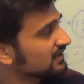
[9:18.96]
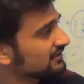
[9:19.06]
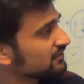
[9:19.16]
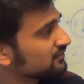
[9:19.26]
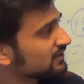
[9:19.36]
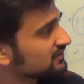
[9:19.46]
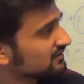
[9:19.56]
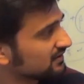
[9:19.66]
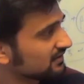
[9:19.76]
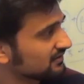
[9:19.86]
even with
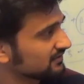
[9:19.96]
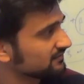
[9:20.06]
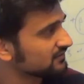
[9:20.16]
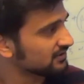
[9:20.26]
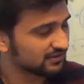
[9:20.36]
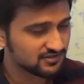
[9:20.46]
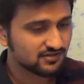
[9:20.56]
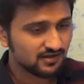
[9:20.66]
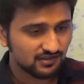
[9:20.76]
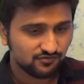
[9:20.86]
uh, the
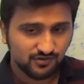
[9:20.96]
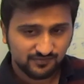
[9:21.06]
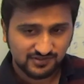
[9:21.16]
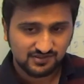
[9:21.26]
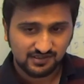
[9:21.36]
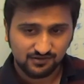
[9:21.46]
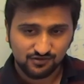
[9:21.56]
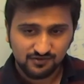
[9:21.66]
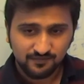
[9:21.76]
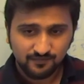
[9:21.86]
rigid transform which they
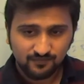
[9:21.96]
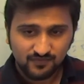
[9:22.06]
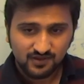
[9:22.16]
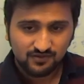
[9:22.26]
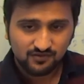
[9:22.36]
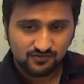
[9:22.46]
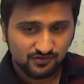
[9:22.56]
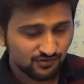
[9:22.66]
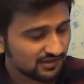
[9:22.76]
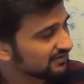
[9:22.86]
encode.
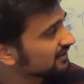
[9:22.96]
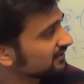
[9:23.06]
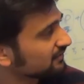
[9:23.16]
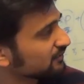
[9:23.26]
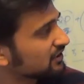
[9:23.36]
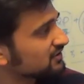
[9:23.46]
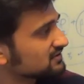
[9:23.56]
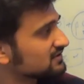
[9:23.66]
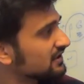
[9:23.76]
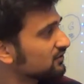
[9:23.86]
So if, uh,
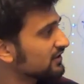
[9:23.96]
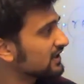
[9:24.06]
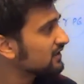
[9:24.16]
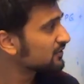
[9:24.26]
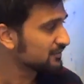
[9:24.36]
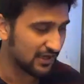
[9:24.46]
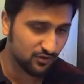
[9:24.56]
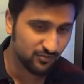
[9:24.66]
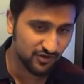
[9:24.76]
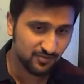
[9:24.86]
because they only deal with
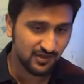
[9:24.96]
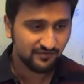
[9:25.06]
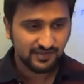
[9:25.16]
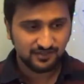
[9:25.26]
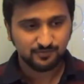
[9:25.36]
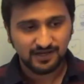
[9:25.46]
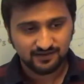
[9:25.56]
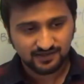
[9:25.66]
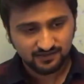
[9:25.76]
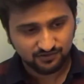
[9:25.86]
macro blocks, but if we
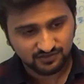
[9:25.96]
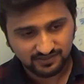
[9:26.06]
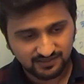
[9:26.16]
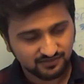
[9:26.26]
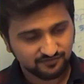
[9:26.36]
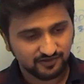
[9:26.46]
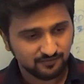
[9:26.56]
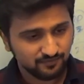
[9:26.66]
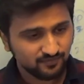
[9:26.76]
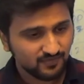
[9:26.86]
expand that to the entire
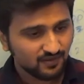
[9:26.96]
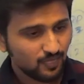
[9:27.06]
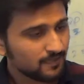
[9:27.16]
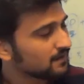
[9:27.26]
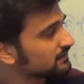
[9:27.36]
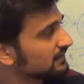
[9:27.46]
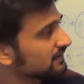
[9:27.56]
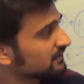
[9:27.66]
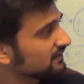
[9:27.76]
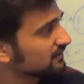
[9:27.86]
frame,
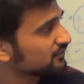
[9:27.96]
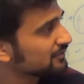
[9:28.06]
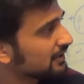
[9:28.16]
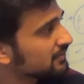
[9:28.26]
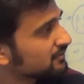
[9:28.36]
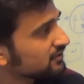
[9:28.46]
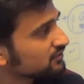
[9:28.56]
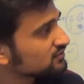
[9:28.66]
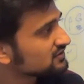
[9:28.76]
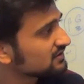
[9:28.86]
then uh, we might be able to
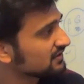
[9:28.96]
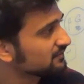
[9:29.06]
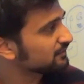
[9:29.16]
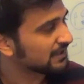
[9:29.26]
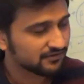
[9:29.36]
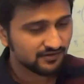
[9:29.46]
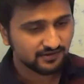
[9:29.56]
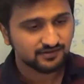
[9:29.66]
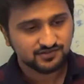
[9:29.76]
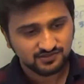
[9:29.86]
use uh, pattern
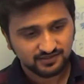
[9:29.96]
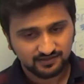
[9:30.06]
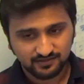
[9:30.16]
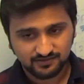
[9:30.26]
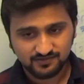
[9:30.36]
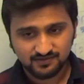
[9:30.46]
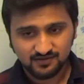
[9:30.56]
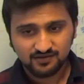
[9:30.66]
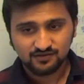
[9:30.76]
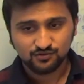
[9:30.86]
recognition techniques
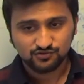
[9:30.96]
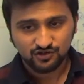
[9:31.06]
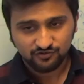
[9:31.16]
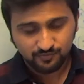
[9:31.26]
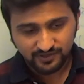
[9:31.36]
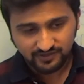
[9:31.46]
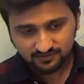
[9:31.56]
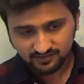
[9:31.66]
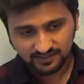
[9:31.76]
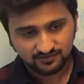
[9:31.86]
to sort of
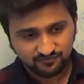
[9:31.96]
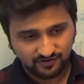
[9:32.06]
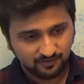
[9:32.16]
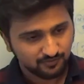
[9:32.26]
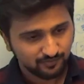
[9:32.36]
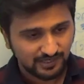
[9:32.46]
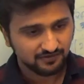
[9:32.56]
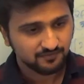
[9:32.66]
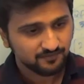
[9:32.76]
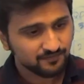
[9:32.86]
predict the next frame better.